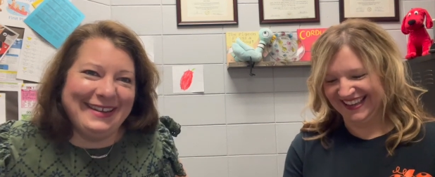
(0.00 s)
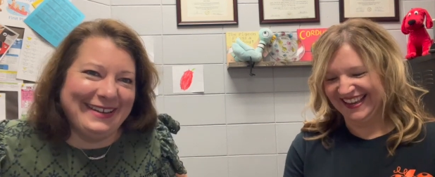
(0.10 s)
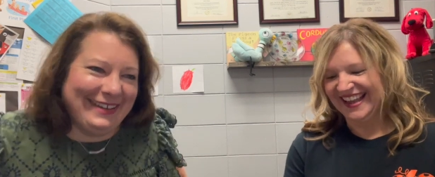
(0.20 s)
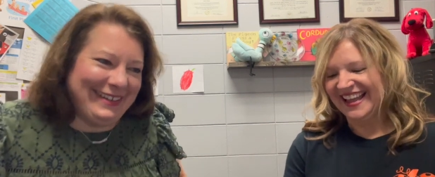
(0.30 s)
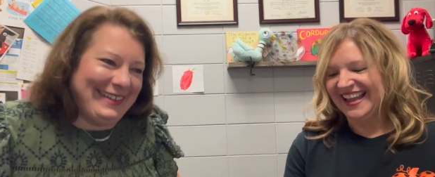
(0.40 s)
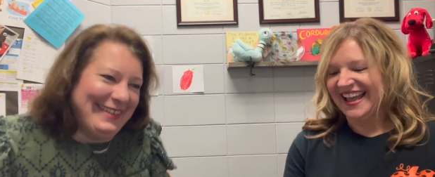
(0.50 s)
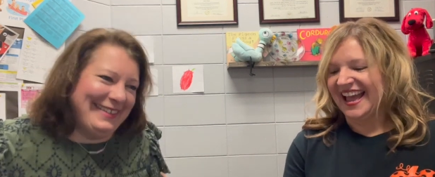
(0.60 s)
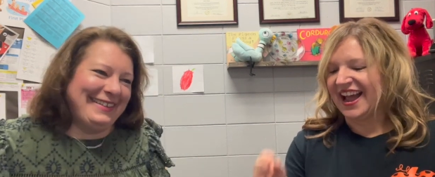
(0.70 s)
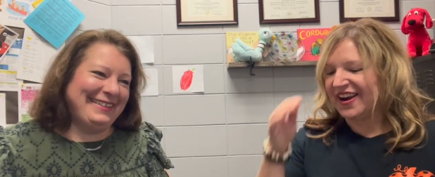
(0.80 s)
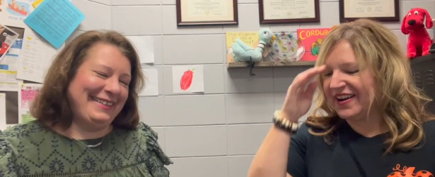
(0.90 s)
Speaker 1: All
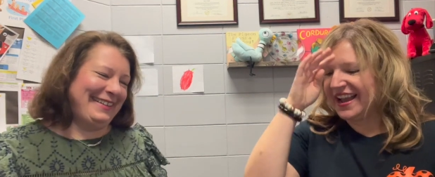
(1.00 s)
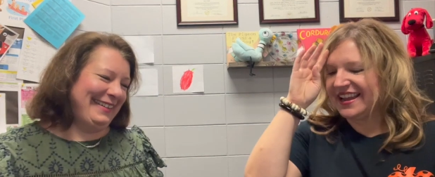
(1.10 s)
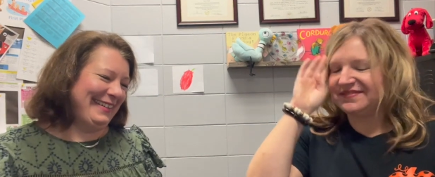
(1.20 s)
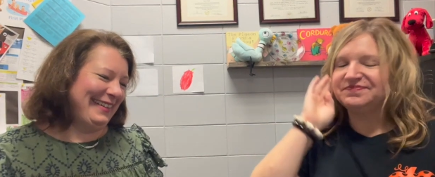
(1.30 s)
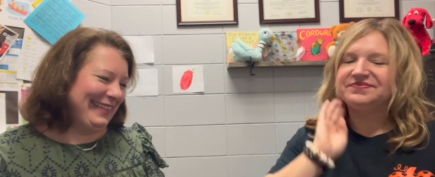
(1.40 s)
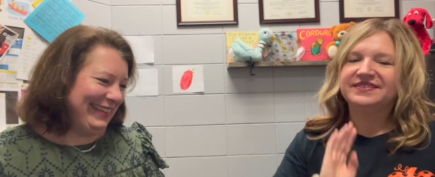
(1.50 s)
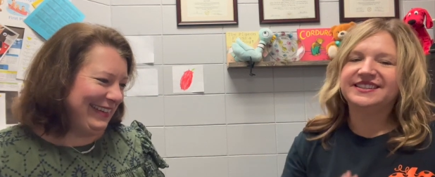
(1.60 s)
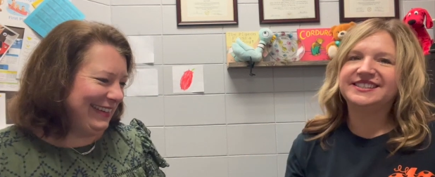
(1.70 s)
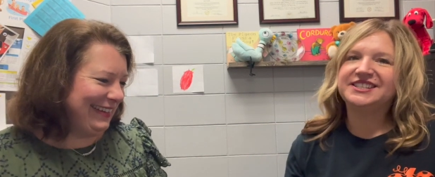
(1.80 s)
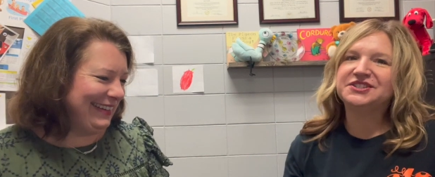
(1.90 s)
right.
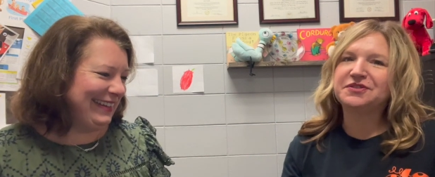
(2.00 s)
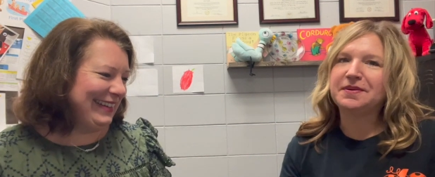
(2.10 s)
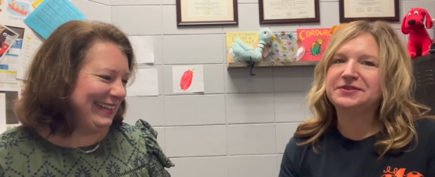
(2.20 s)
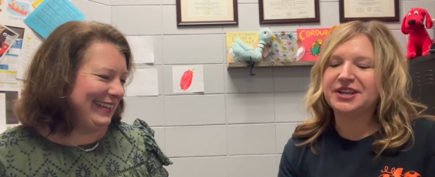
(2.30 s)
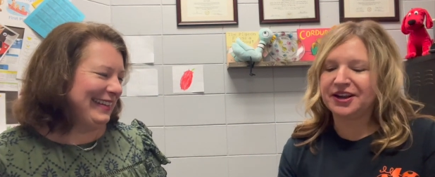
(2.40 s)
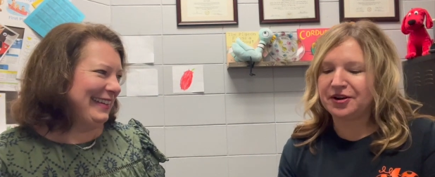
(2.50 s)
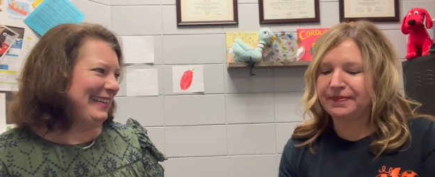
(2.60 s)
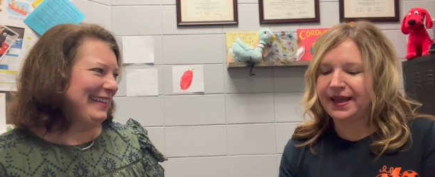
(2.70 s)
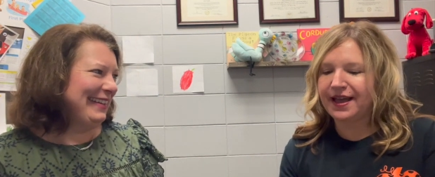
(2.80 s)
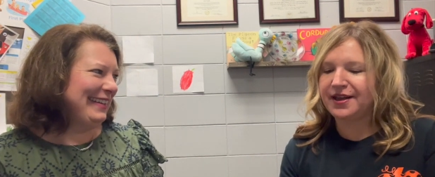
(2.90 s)
This is from Tucker
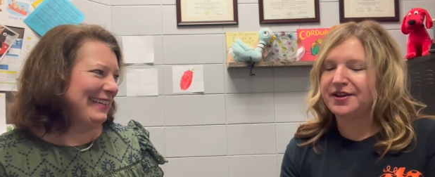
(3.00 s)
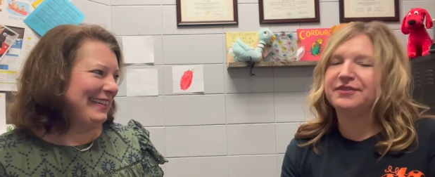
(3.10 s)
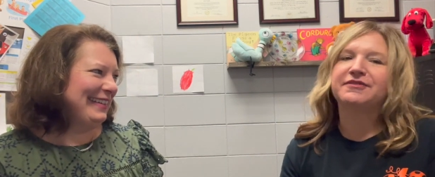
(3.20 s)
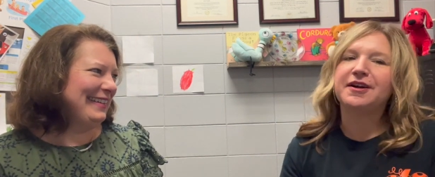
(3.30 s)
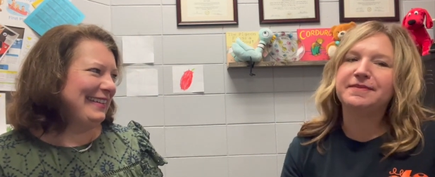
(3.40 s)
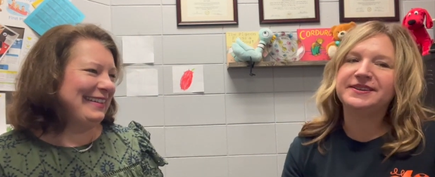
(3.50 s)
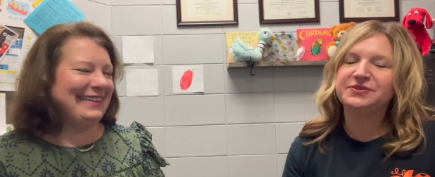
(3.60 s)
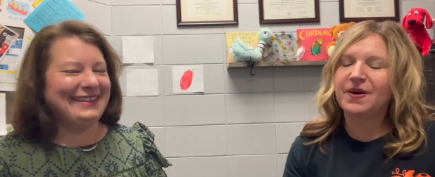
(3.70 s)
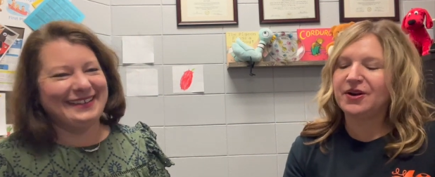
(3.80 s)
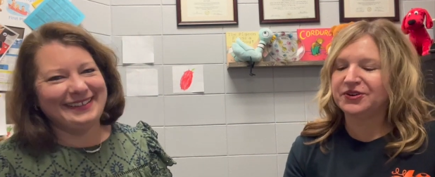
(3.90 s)
Bow from Miss
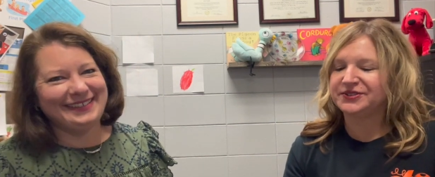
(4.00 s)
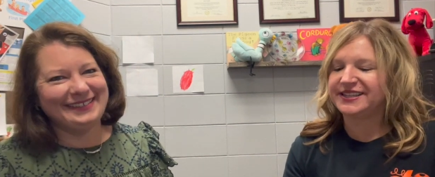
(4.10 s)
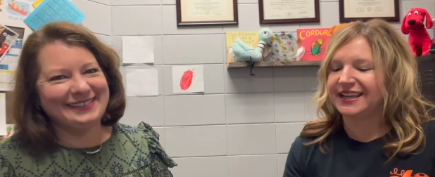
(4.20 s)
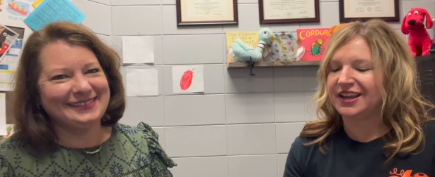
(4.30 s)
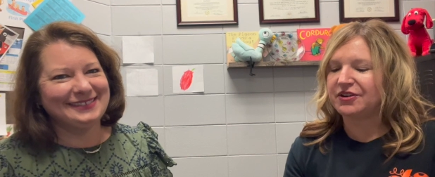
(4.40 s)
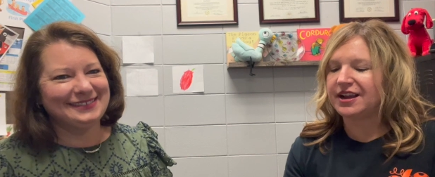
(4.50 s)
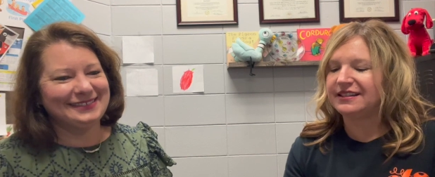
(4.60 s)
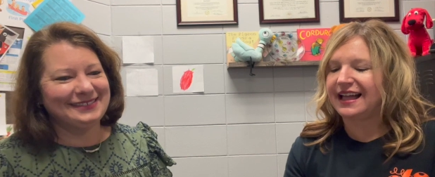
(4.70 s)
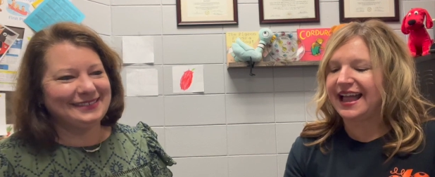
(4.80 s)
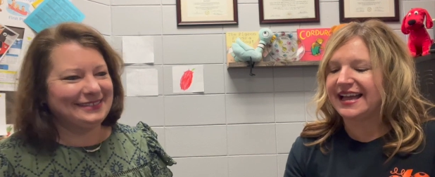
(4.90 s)
Walker's second grade
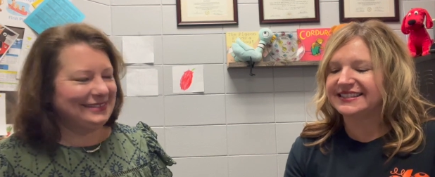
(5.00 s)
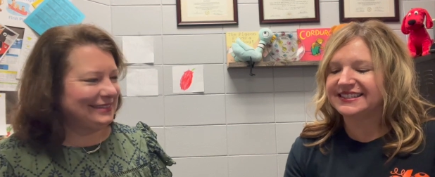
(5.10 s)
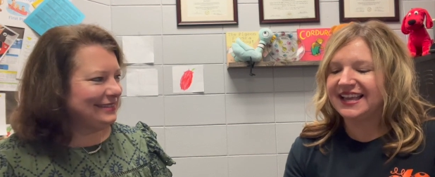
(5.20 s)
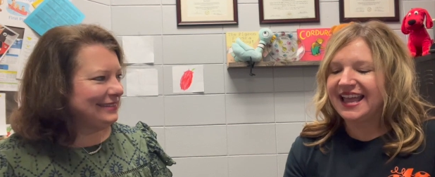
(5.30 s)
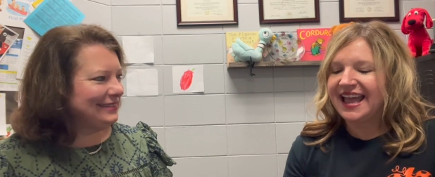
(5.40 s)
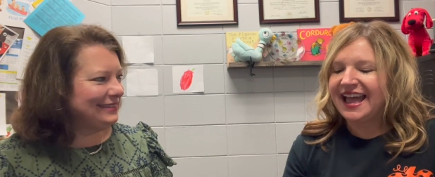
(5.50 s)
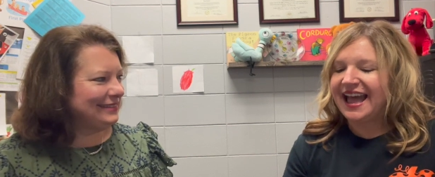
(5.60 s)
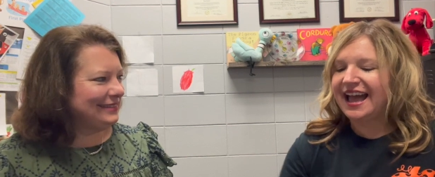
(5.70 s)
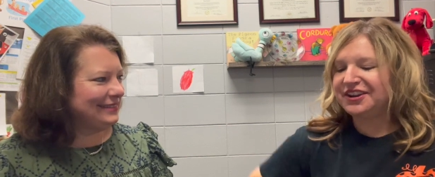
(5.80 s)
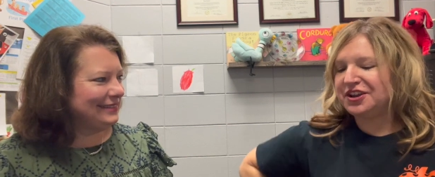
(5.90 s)
class.
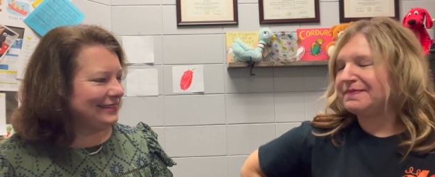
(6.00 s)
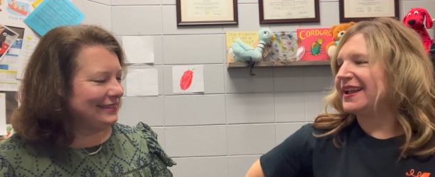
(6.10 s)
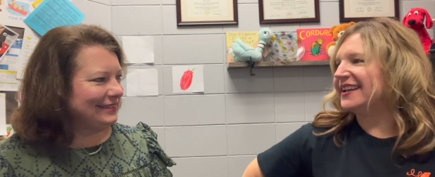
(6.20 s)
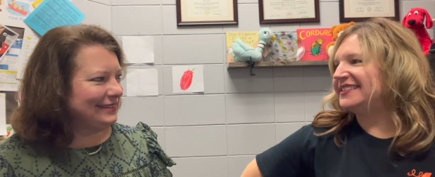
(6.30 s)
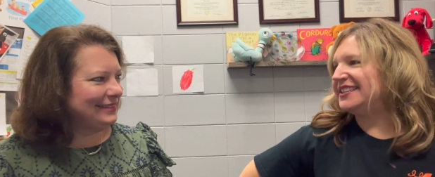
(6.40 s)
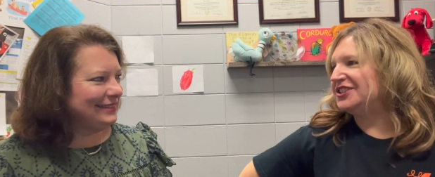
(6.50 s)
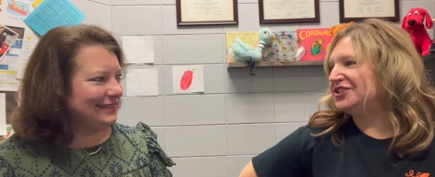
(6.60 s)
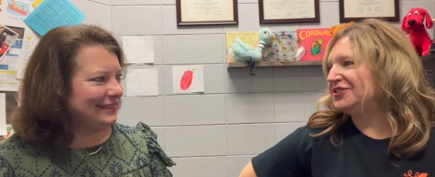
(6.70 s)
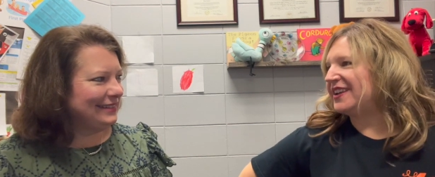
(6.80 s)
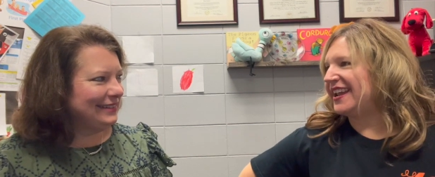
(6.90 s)
How do you make a
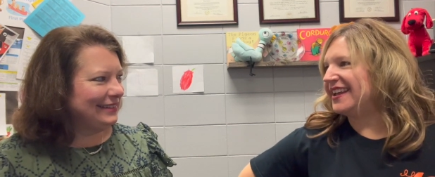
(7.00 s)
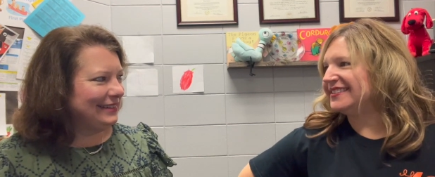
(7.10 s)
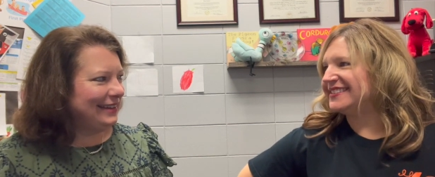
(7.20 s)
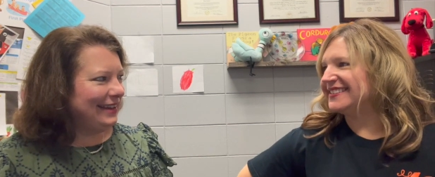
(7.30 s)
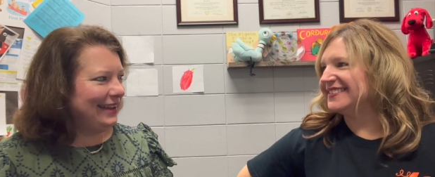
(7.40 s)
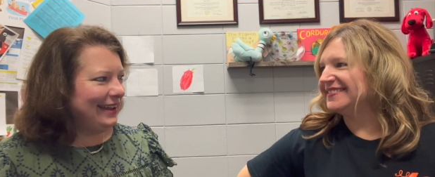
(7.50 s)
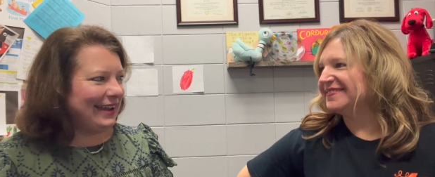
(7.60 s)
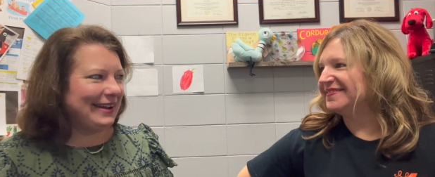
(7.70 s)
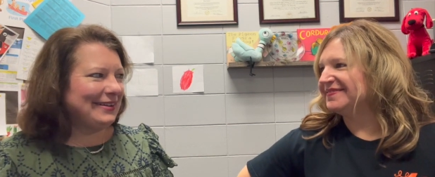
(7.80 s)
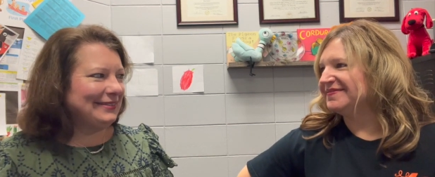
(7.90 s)
tissue dance?
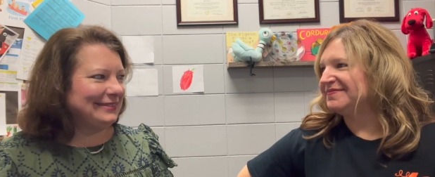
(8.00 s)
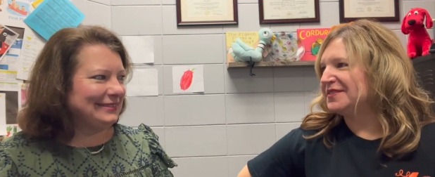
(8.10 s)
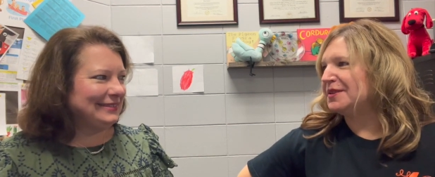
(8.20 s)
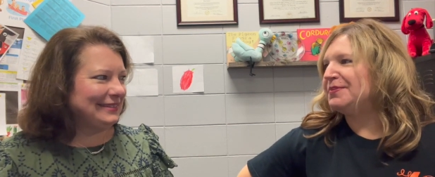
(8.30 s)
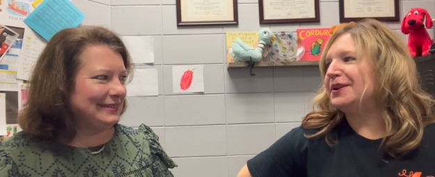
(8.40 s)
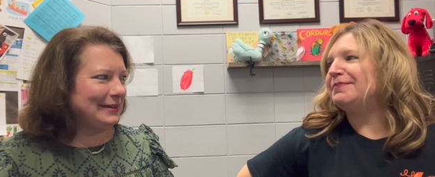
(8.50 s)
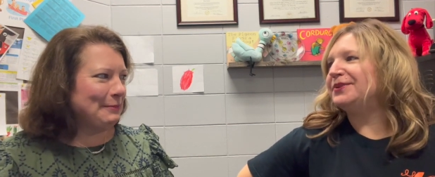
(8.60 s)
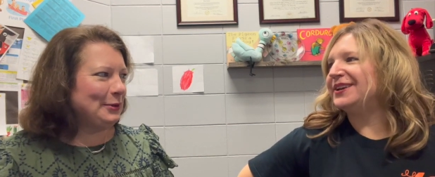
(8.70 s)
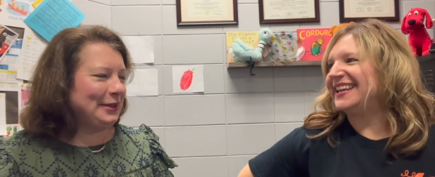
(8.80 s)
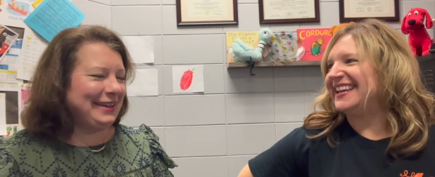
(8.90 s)
How? You put a
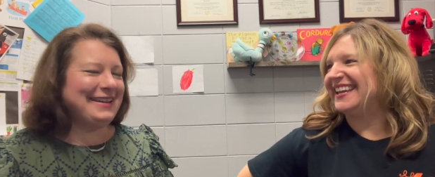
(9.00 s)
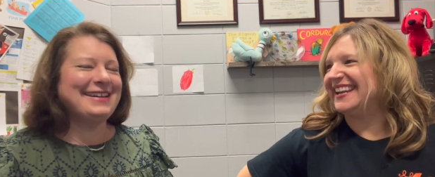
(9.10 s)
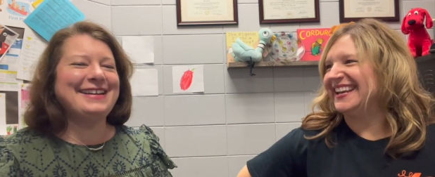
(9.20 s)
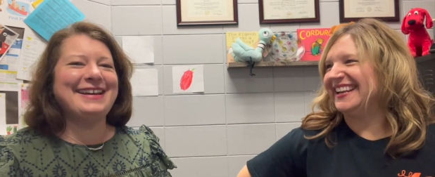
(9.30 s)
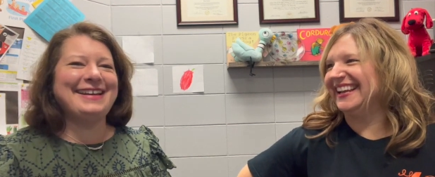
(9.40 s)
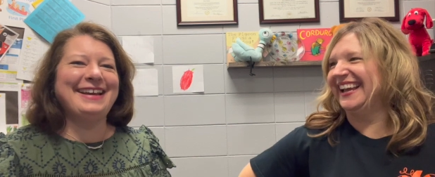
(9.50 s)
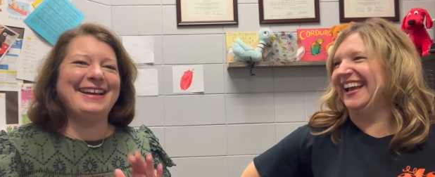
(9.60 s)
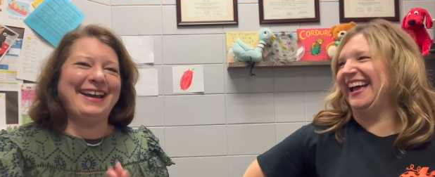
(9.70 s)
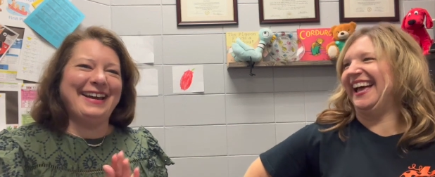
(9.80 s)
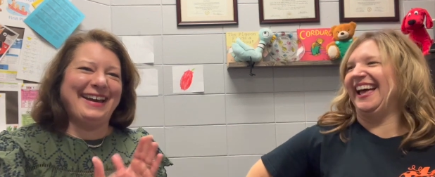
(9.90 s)
boogie, boogie in
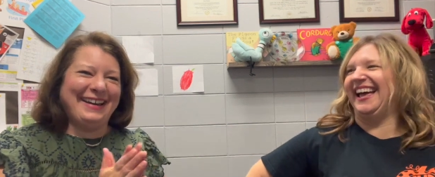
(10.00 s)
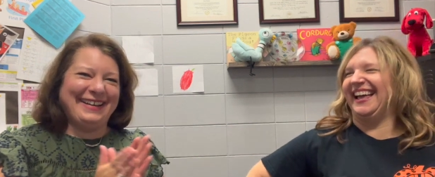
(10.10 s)
it.